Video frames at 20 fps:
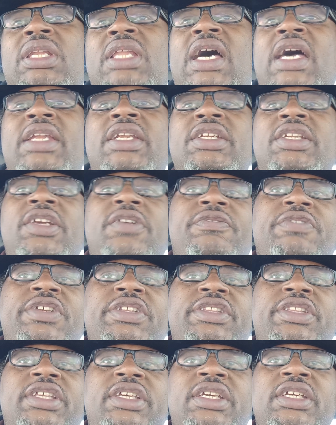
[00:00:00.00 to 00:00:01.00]
a lot of
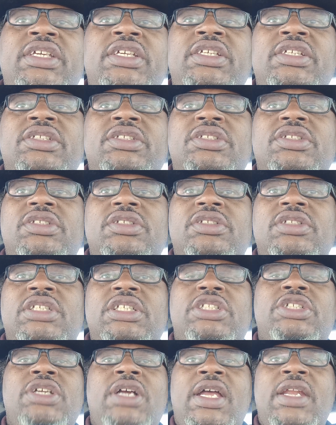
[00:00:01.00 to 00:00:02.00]
different things
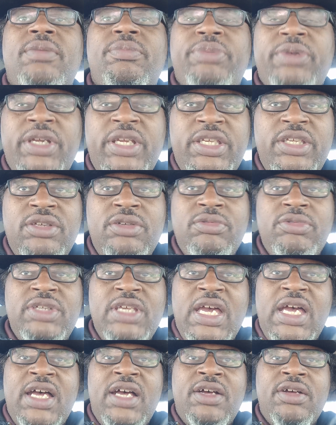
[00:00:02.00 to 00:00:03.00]
to try to bring you
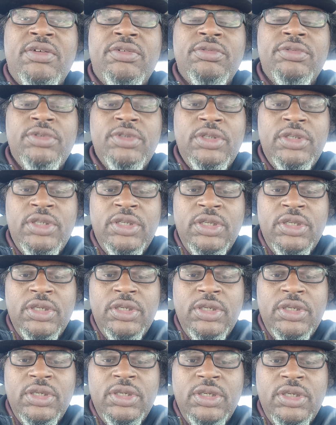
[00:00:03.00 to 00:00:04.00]
down
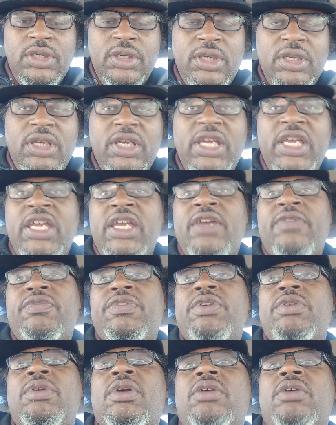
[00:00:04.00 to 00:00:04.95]
if you